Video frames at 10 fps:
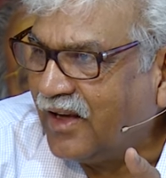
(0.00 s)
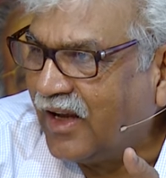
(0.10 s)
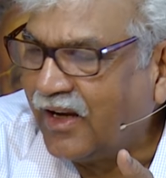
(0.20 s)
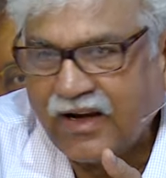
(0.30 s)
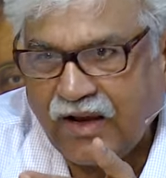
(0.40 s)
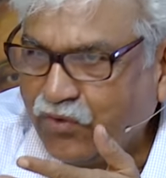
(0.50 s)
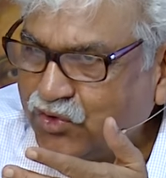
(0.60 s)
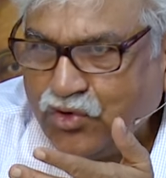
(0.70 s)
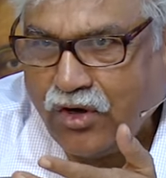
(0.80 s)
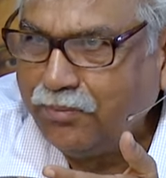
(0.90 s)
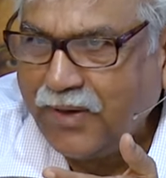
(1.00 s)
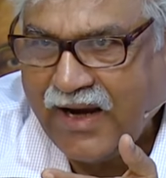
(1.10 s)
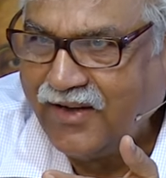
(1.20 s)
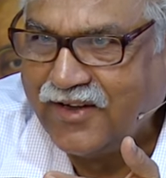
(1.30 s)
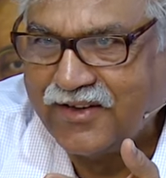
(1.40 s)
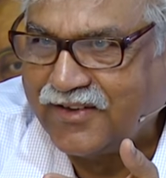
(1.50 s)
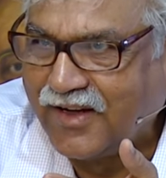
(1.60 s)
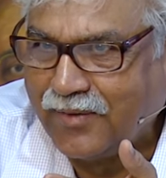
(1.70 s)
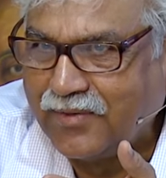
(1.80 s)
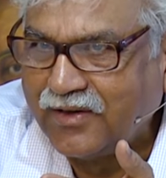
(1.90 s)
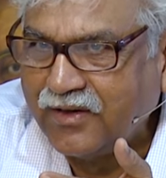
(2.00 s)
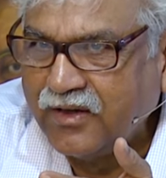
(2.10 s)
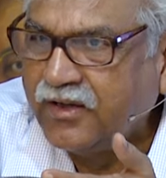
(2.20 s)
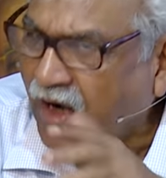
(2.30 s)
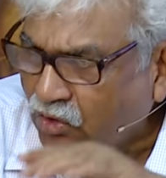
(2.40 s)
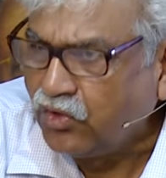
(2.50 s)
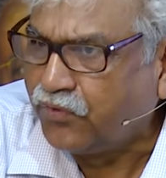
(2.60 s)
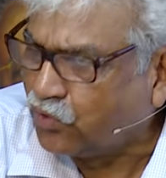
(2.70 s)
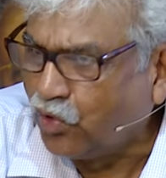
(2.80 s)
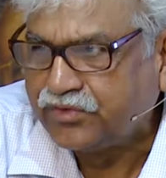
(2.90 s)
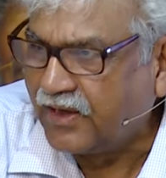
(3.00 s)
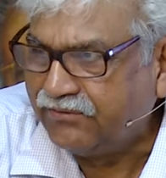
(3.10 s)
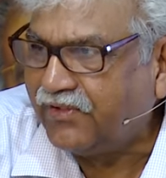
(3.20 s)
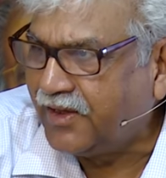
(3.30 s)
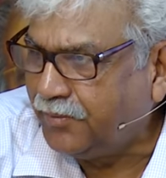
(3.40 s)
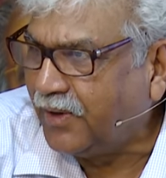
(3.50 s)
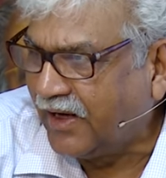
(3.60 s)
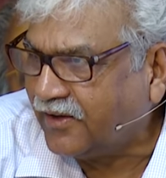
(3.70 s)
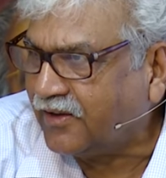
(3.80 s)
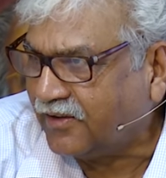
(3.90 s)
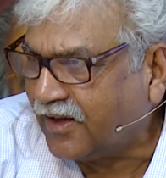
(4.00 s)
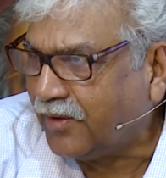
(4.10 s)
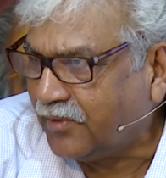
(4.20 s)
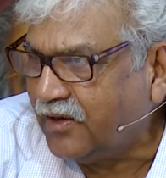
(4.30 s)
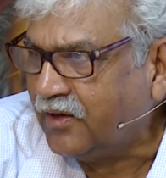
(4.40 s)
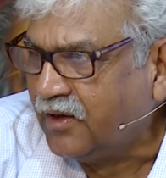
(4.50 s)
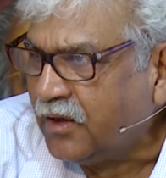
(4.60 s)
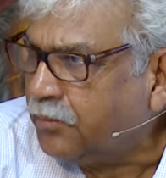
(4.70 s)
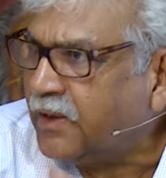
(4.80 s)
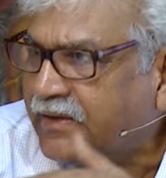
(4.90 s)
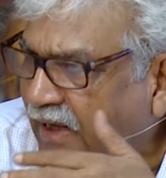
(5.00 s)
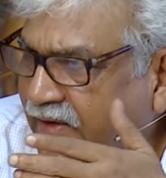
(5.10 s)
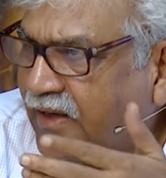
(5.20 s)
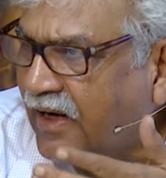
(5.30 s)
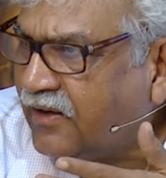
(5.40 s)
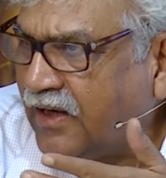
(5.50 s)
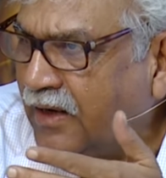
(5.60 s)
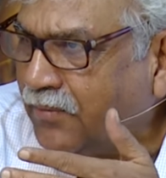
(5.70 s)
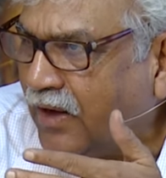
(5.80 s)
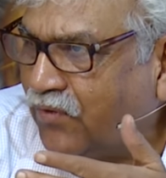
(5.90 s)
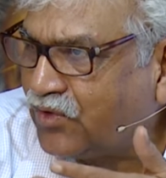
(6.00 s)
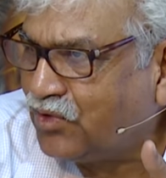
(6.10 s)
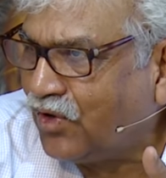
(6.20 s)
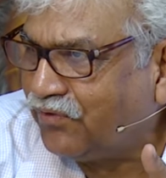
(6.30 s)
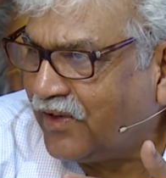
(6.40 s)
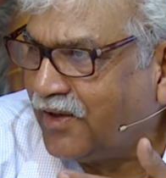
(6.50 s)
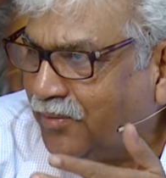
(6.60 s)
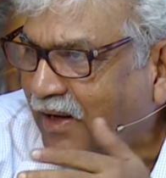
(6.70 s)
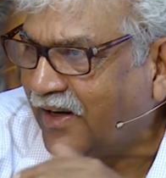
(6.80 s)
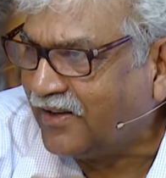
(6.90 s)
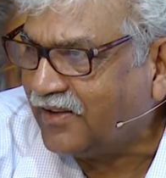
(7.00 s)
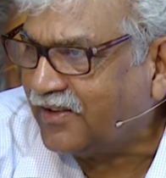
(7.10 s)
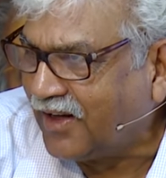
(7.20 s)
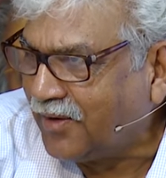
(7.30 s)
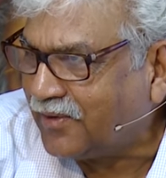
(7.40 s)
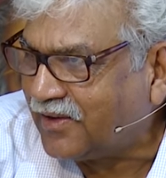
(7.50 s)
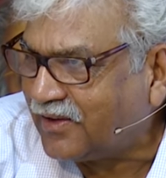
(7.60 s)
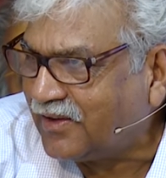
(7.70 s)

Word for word: And I was not bad in grammar. Now, of course, I'm very bad in grammar, but at that time I was not very bad in grammar